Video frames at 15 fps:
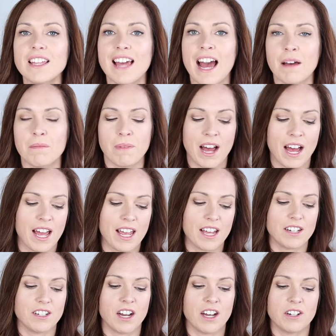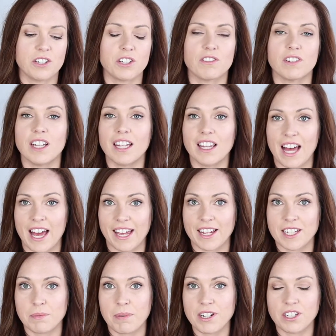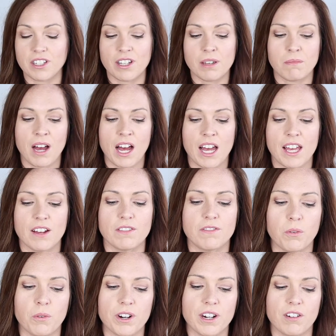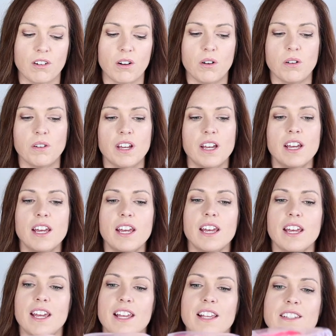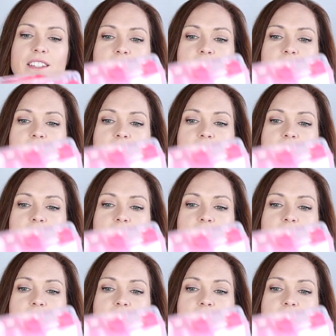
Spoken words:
that my daughters really like, especially my 4-year-old, is